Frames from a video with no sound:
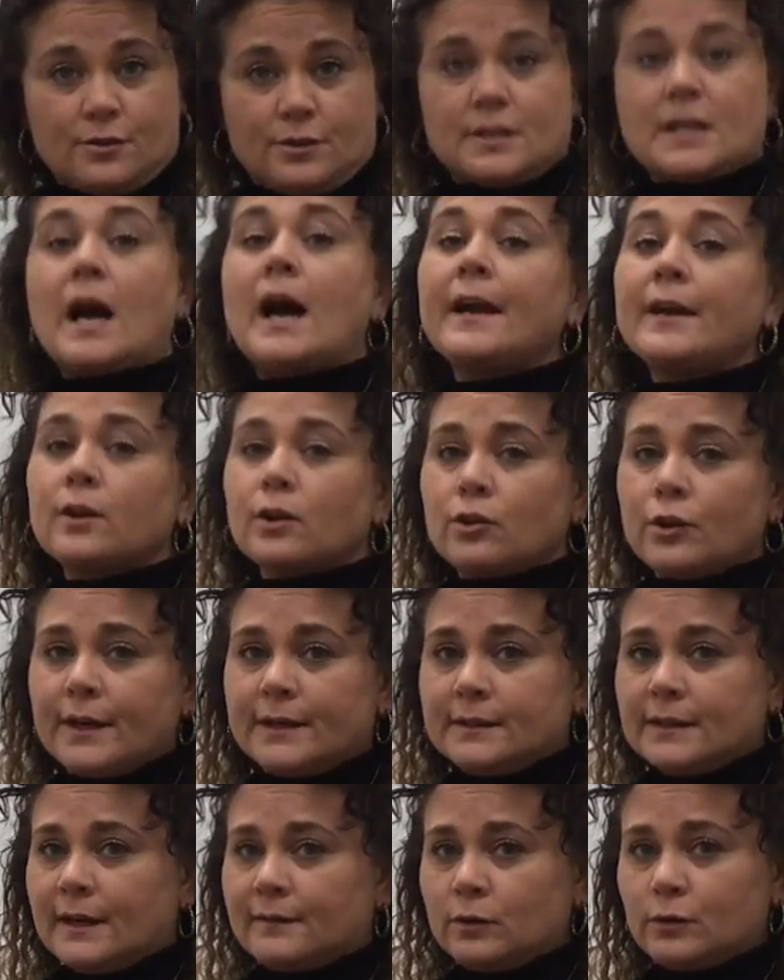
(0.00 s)
Your entire
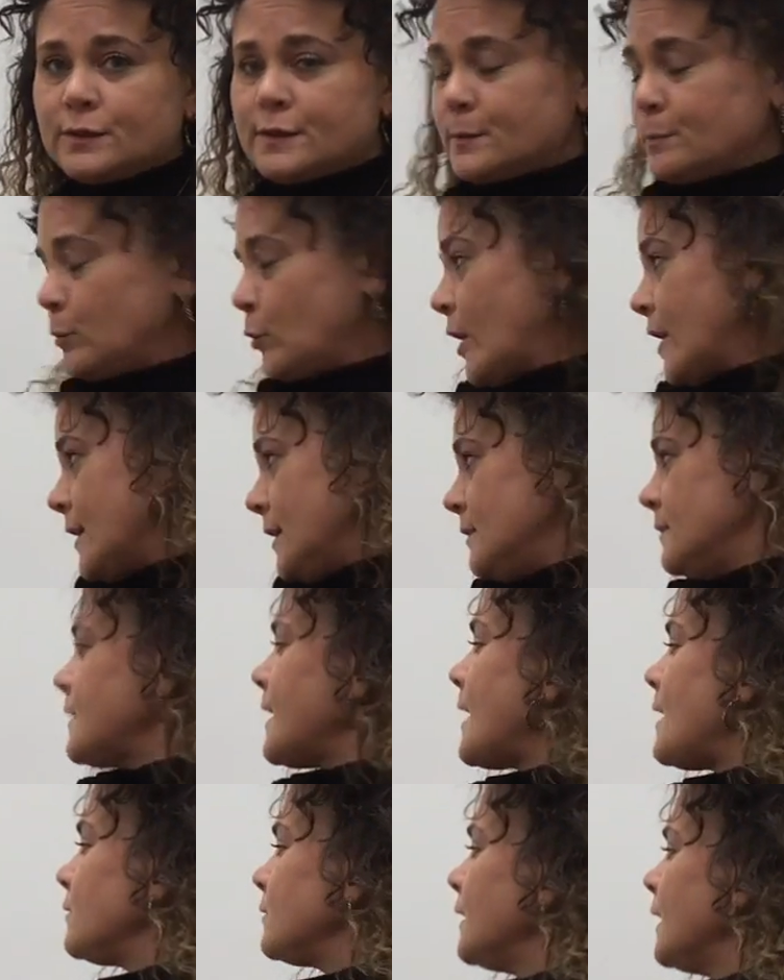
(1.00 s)
grade level is breaking
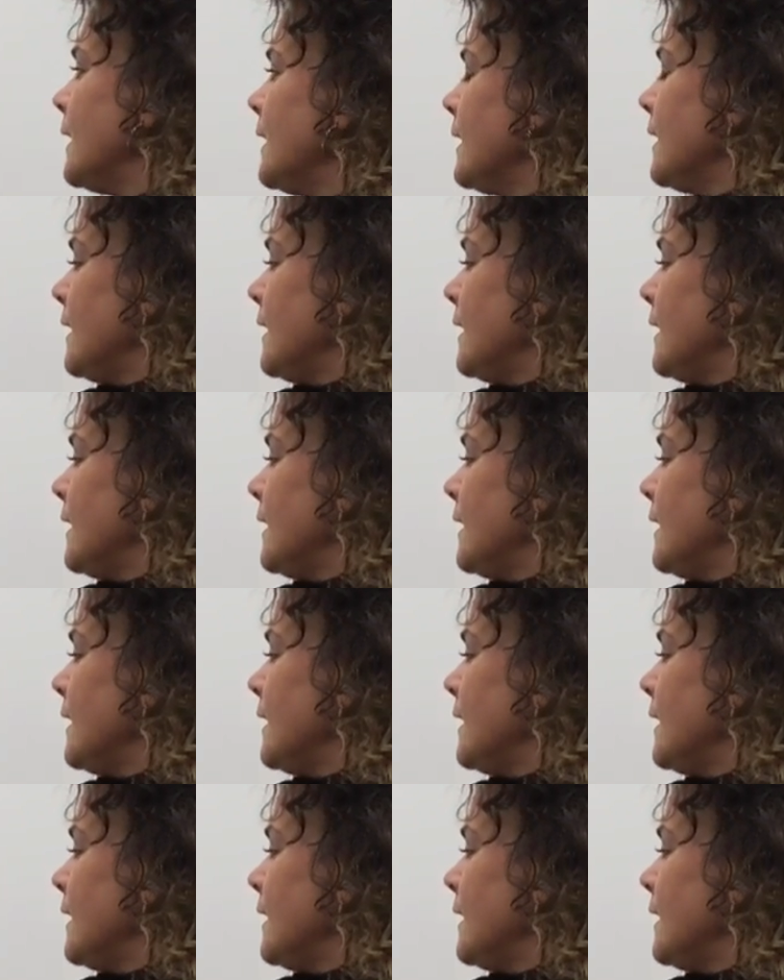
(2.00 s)
down,